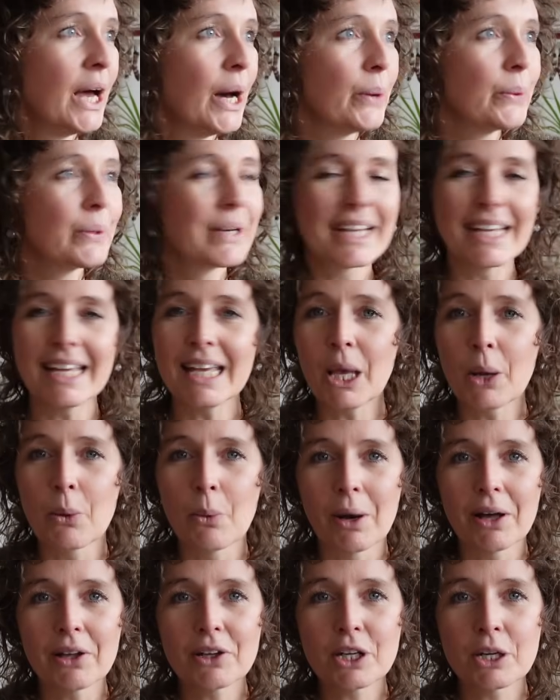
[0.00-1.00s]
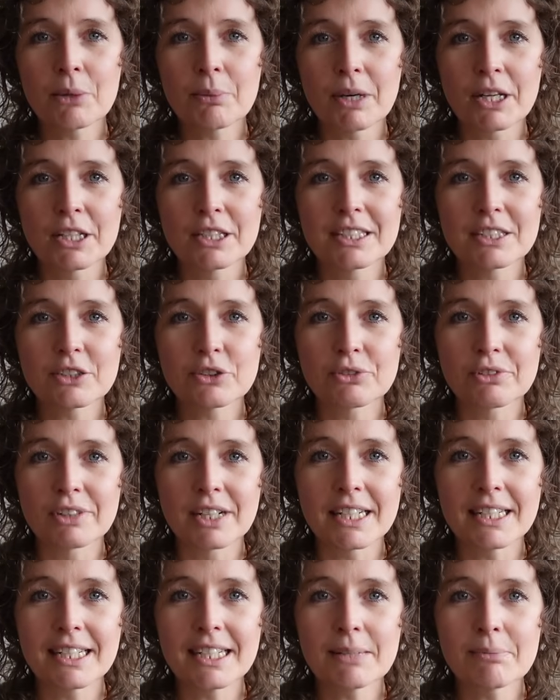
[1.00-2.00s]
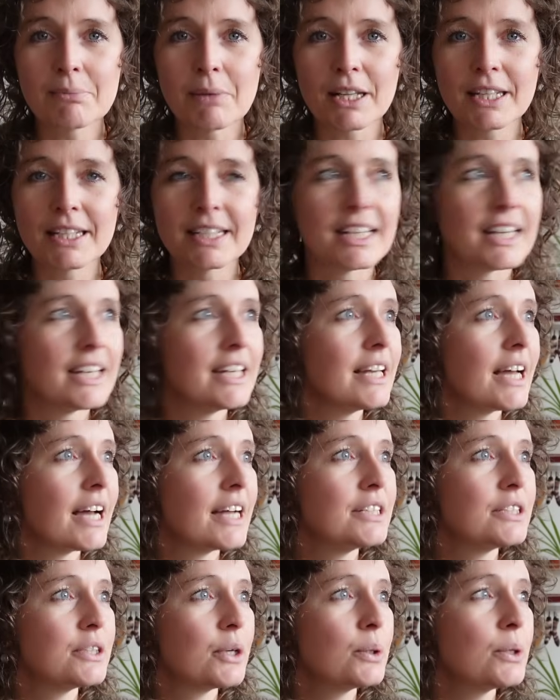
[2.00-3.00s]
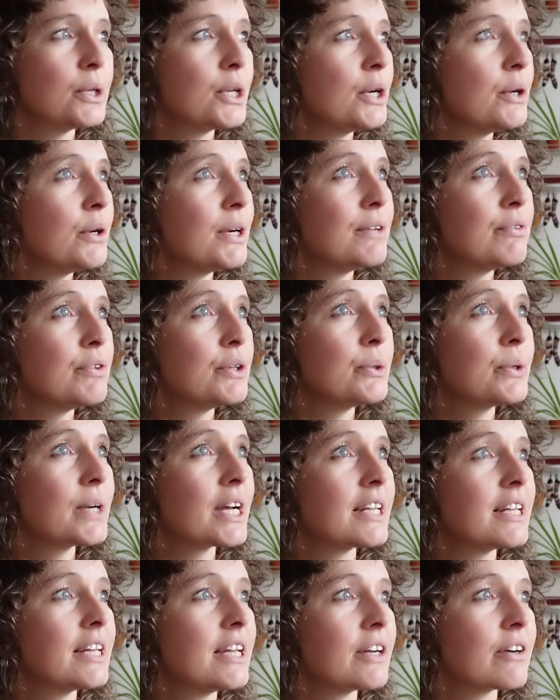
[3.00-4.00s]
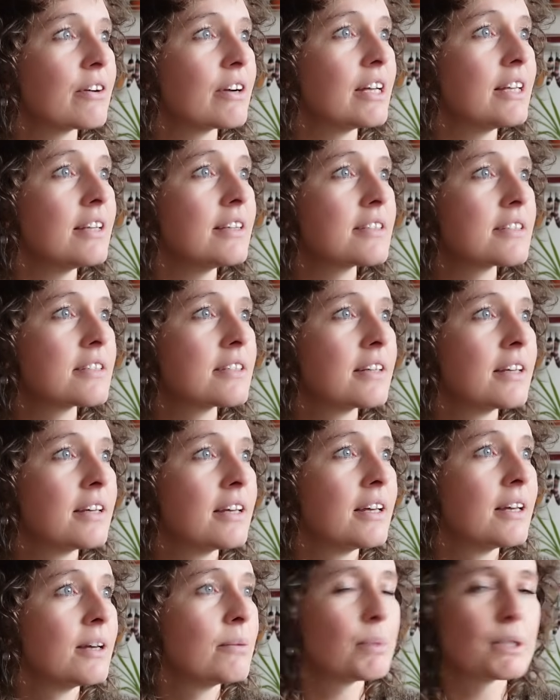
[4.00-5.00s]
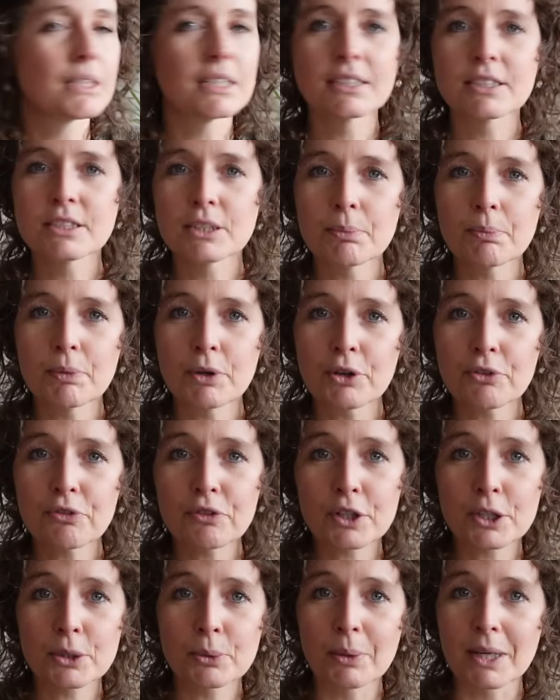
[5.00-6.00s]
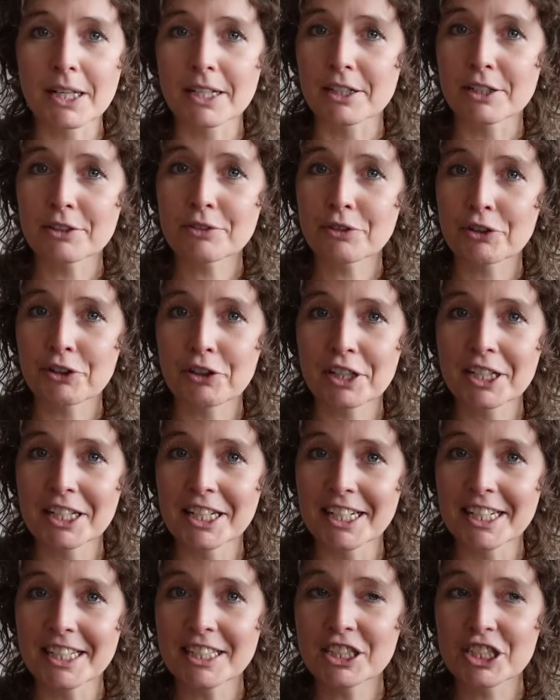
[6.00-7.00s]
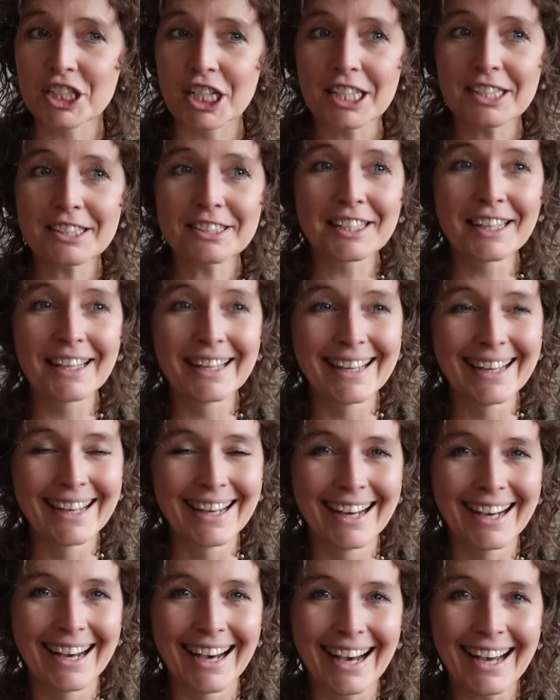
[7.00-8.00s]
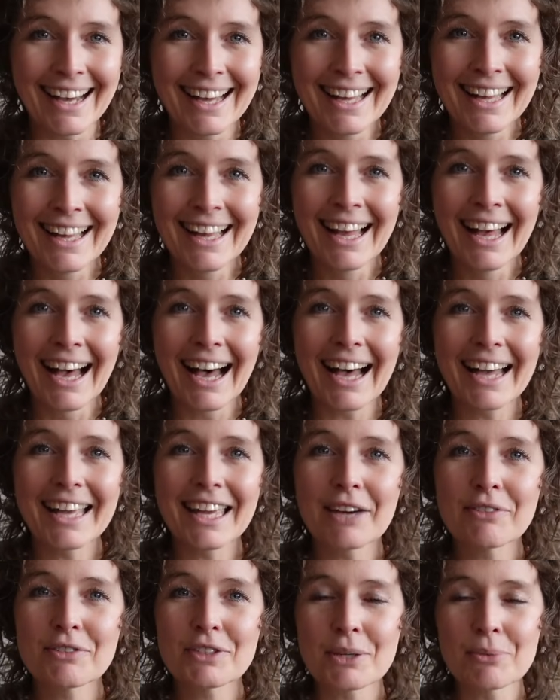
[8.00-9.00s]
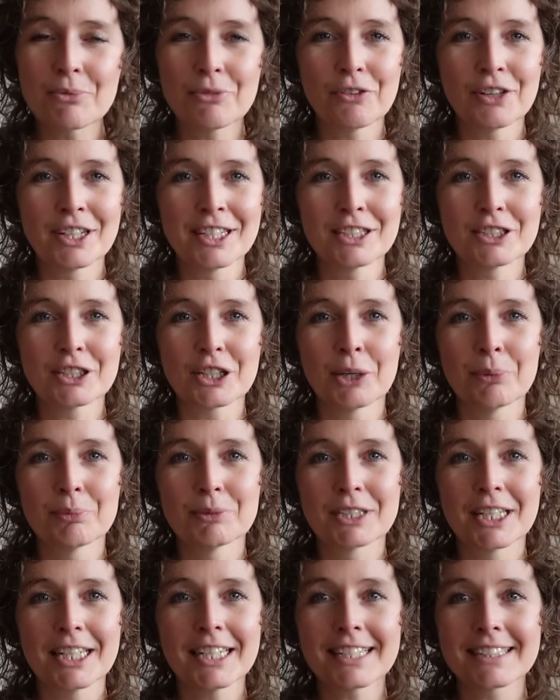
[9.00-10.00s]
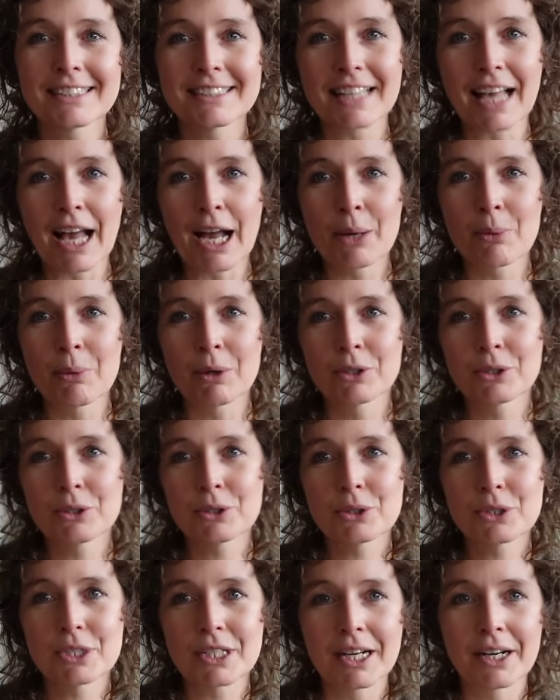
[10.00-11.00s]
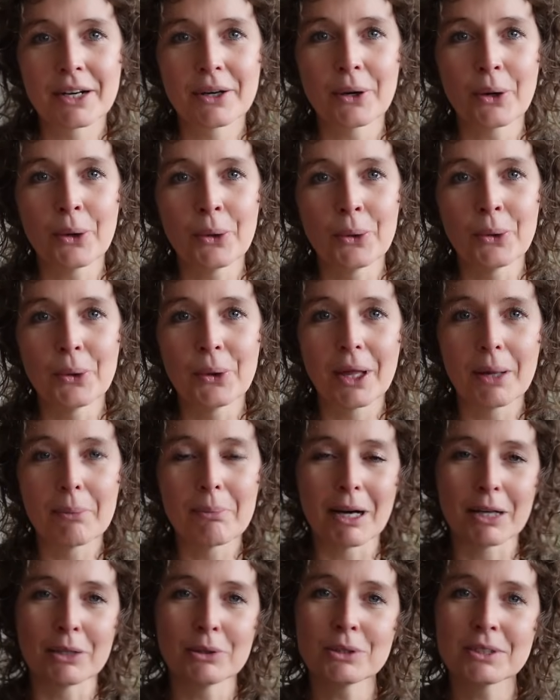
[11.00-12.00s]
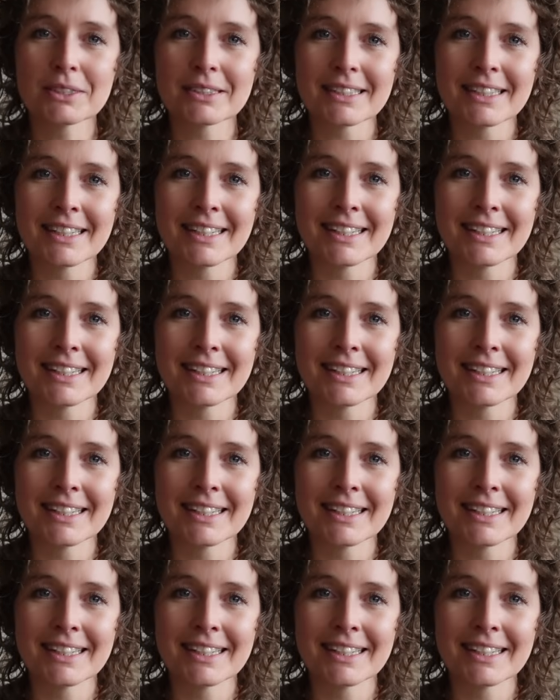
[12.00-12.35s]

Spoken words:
Okay, welcome on this rainy Monday. I don't know if you can hear it, but it's the perfect weather for a nitty chat. I have some finished objects I want to share all about